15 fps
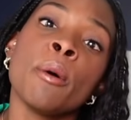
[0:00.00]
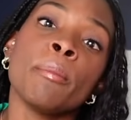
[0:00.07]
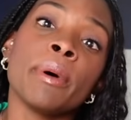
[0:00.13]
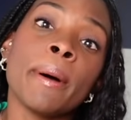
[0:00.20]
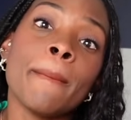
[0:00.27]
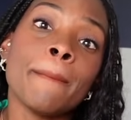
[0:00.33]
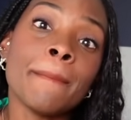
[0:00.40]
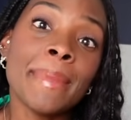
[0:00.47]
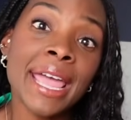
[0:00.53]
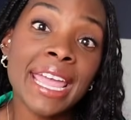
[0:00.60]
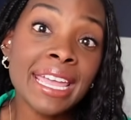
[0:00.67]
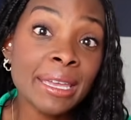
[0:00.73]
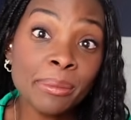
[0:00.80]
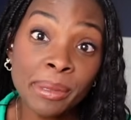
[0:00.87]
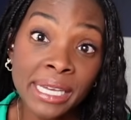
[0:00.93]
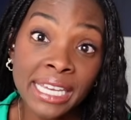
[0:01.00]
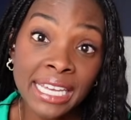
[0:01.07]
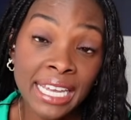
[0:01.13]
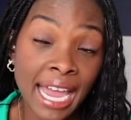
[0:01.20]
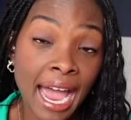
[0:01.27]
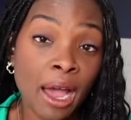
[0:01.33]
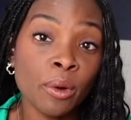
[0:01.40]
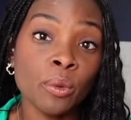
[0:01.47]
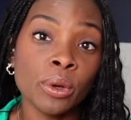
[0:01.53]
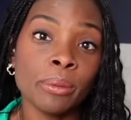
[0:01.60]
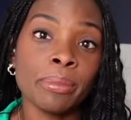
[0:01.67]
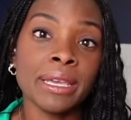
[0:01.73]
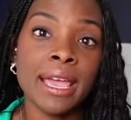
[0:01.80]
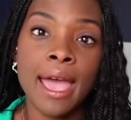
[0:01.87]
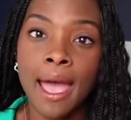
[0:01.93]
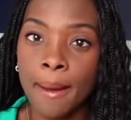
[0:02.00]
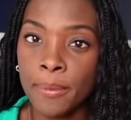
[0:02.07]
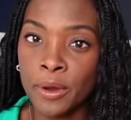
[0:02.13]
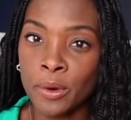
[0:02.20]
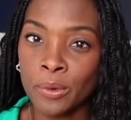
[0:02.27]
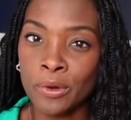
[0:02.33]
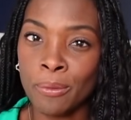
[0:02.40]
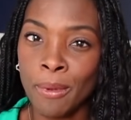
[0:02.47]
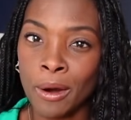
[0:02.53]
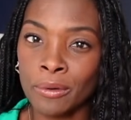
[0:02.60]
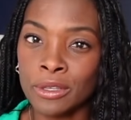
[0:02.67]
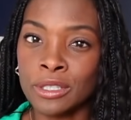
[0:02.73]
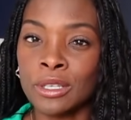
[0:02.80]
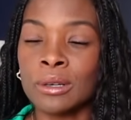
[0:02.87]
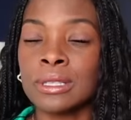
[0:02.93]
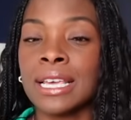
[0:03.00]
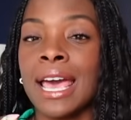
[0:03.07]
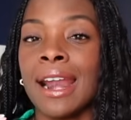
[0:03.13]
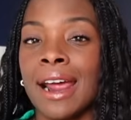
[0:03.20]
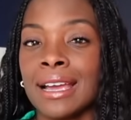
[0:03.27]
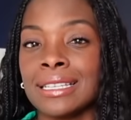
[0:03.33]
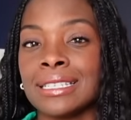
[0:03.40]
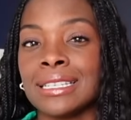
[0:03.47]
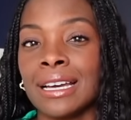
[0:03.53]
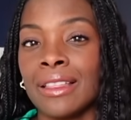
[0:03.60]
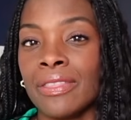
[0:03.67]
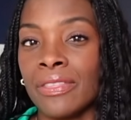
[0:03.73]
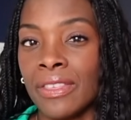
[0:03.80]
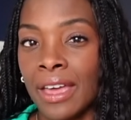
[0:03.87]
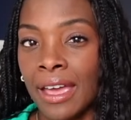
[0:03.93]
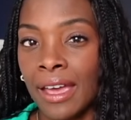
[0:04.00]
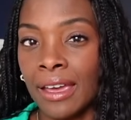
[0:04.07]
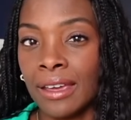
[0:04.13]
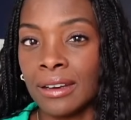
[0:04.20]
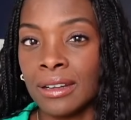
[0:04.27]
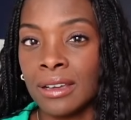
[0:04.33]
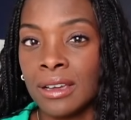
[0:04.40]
But maybe I would be happier with my results had I done that